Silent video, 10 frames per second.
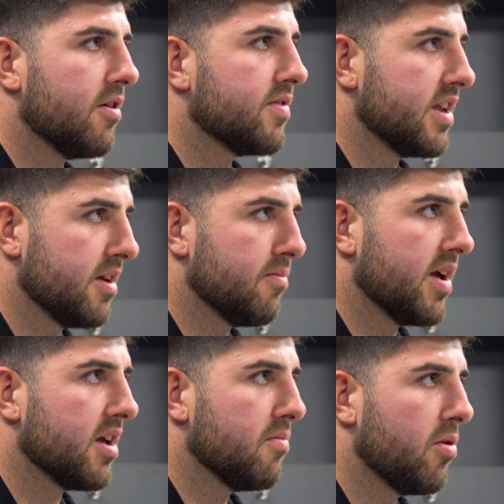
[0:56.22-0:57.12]
obviously
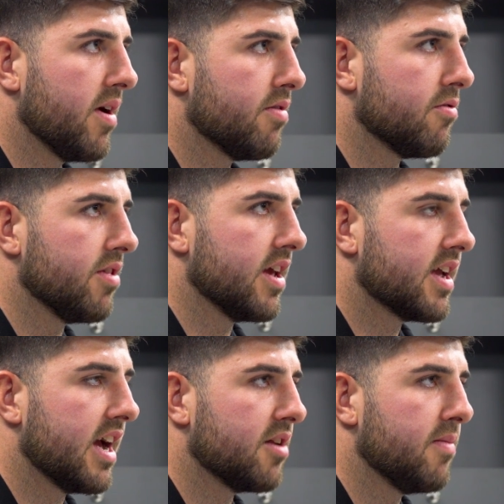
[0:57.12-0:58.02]
making my way through the
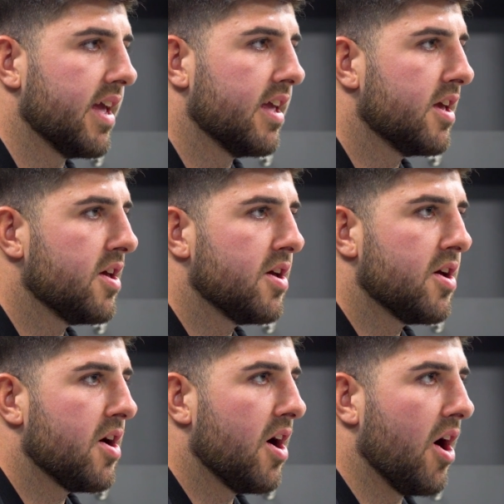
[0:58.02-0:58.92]
academy.
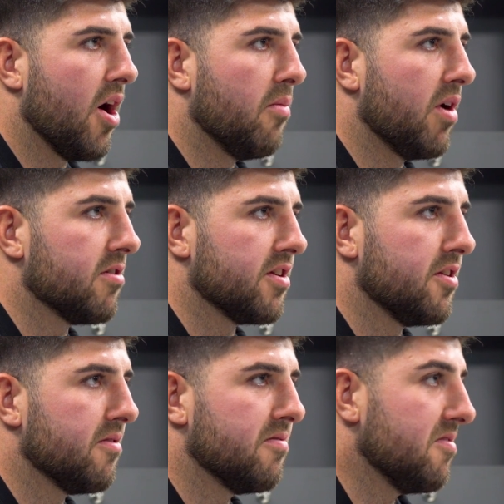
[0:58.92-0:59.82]
I was
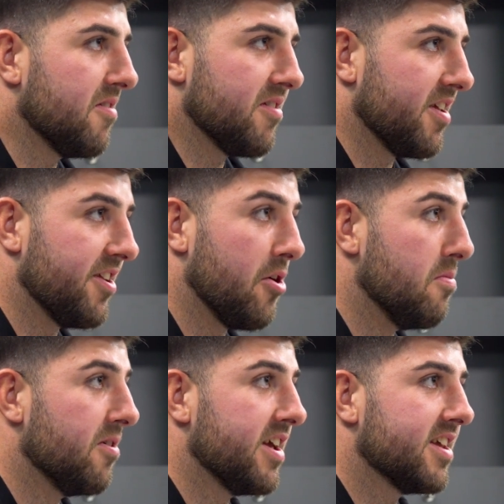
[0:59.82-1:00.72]
a
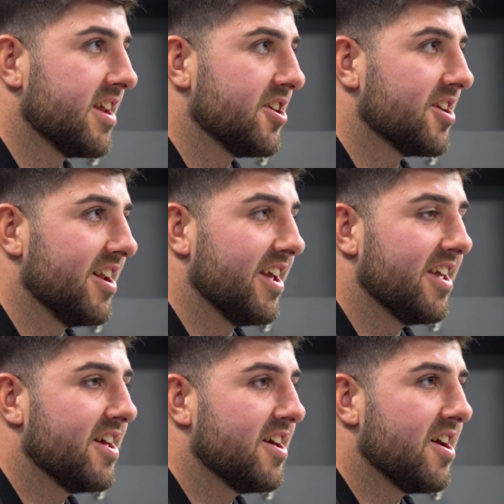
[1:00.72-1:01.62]
nobody,
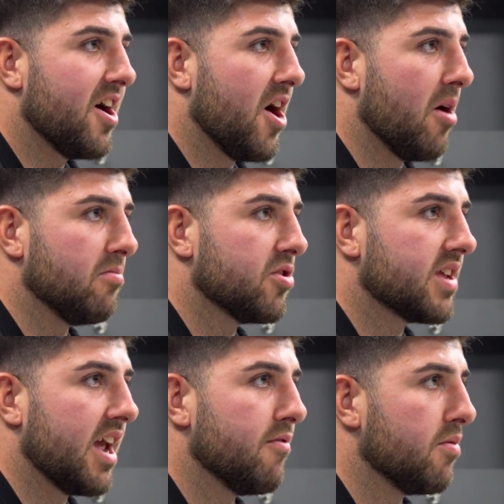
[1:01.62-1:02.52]
essentially. Just
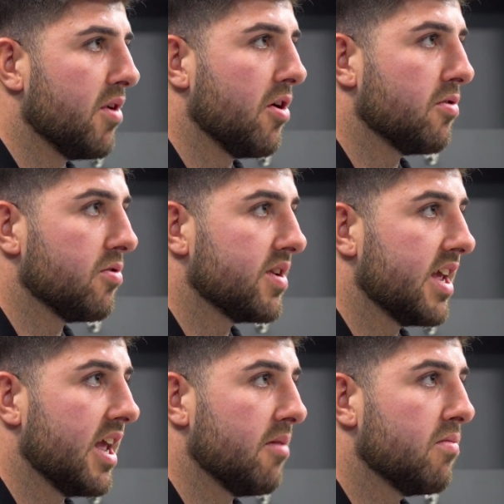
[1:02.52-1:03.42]
came from a local
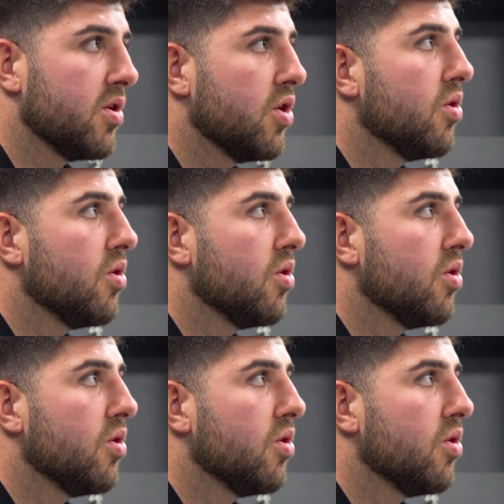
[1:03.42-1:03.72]
team.